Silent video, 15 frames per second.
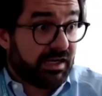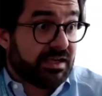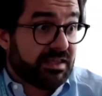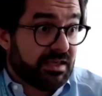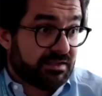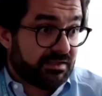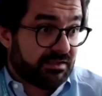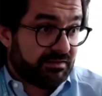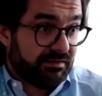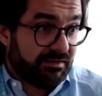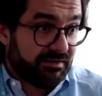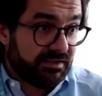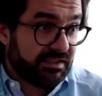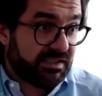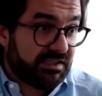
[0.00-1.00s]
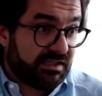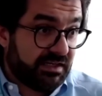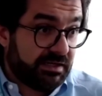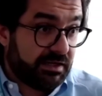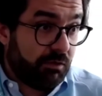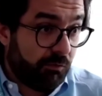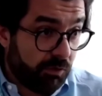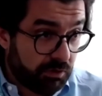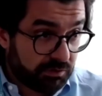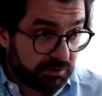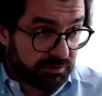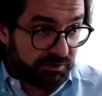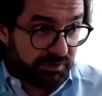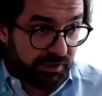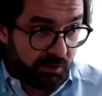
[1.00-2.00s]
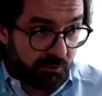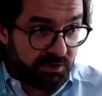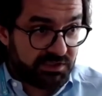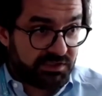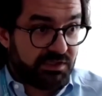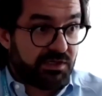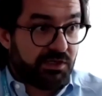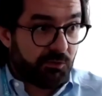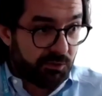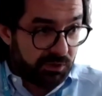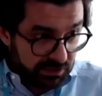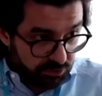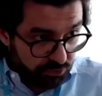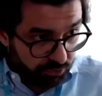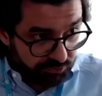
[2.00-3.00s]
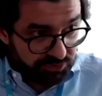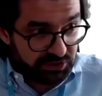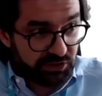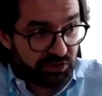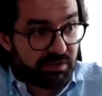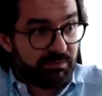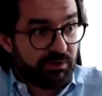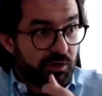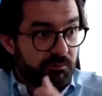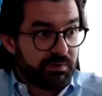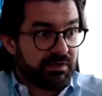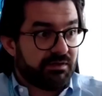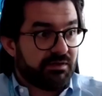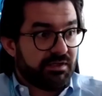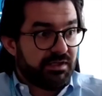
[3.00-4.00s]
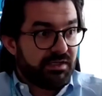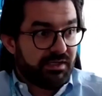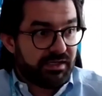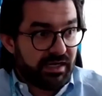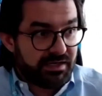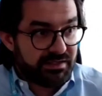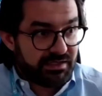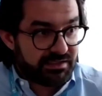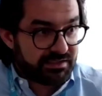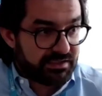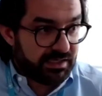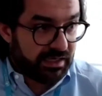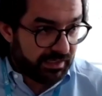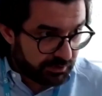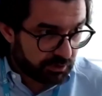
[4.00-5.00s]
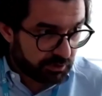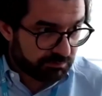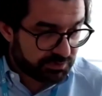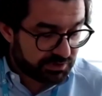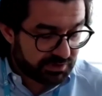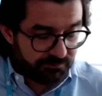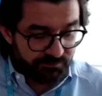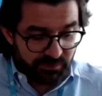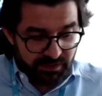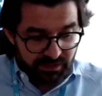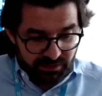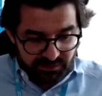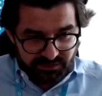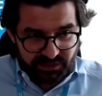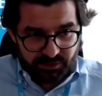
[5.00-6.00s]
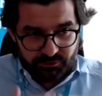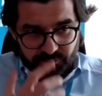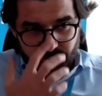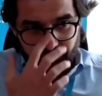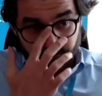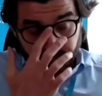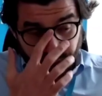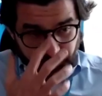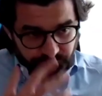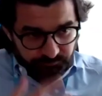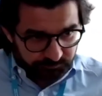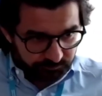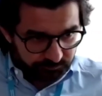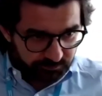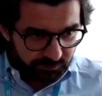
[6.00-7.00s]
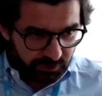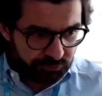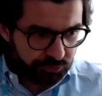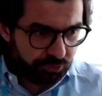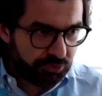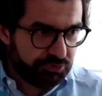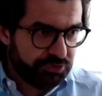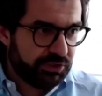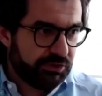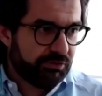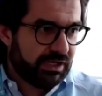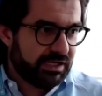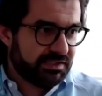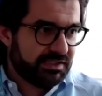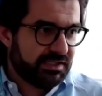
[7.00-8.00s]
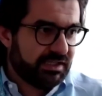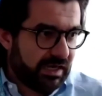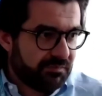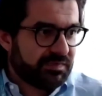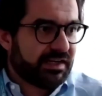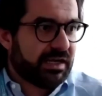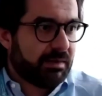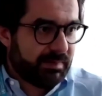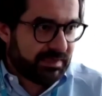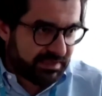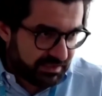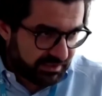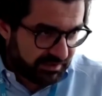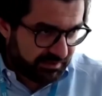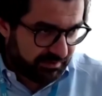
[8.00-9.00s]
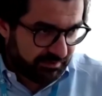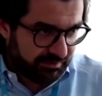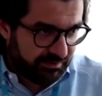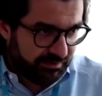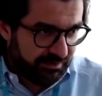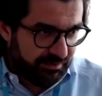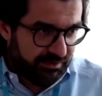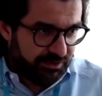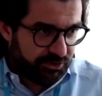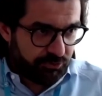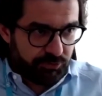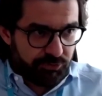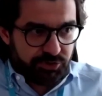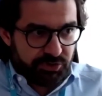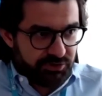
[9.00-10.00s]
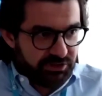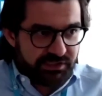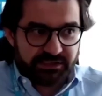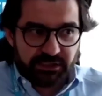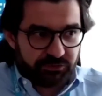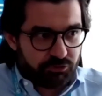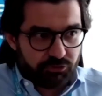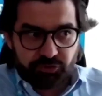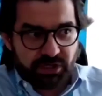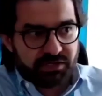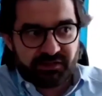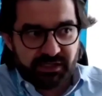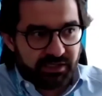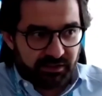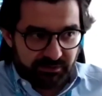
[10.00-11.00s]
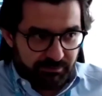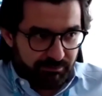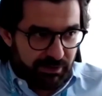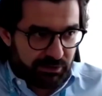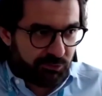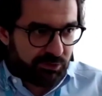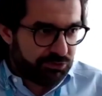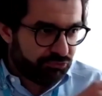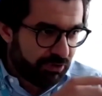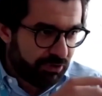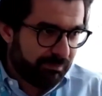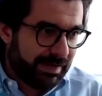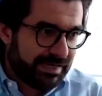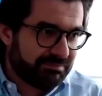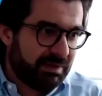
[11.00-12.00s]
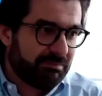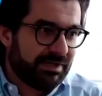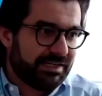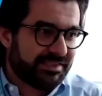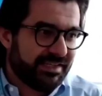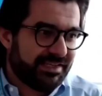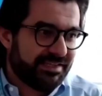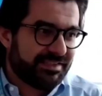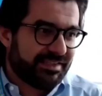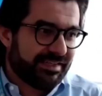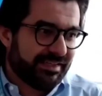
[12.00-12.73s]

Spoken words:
guidance. This is an area of work in which we need to continue developing guidance and norms. Second, to continue enhancing country capacities. Solutions, digital solutions are there, but we need to advise member states